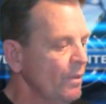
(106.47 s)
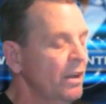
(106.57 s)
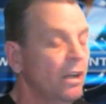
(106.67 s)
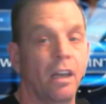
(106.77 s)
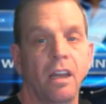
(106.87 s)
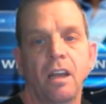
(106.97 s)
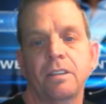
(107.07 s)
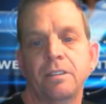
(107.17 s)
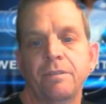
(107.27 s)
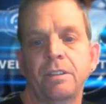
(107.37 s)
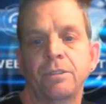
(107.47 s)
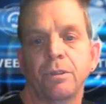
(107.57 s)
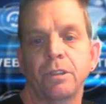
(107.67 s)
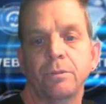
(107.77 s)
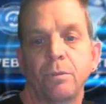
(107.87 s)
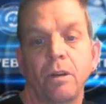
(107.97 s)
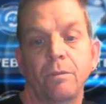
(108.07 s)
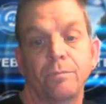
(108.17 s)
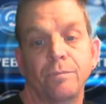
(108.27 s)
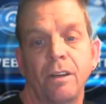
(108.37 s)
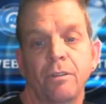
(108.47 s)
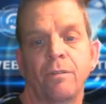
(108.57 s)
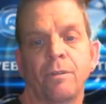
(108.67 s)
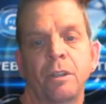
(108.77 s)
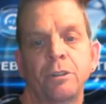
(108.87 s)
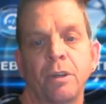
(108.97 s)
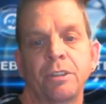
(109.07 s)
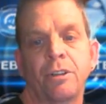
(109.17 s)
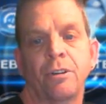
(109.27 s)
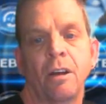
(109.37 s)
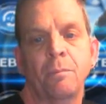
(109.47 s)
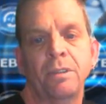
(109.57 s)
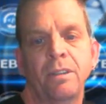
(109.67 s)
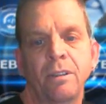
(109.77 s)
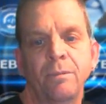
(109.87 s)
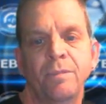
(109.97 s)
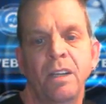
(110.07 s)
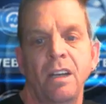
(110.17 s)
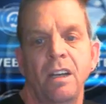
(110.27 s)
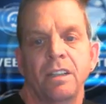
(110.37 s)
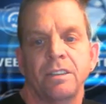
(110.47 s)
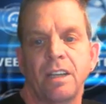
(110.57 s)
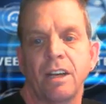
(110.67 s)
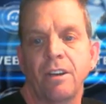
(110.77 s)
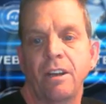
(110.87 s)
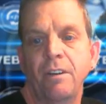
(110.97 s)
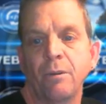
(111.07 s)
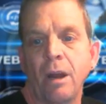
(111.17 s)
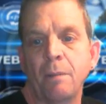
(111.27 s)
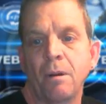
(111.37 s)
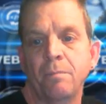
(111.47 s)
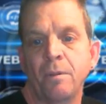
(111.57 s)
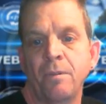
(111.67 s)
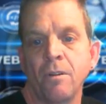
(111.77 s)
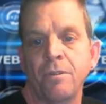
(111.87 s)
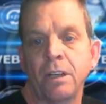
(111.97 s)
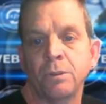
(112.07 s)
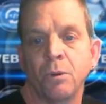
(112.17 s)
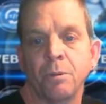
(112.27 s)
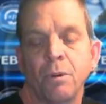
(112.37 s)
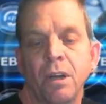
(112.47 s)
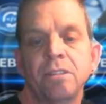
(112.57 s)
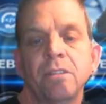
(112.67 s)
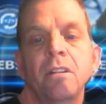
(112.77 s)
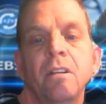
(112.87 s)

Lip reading: Got lots of interest. Well, I don't know if they're interested or not, but they're Saturday evening wrap up of all things WordPress.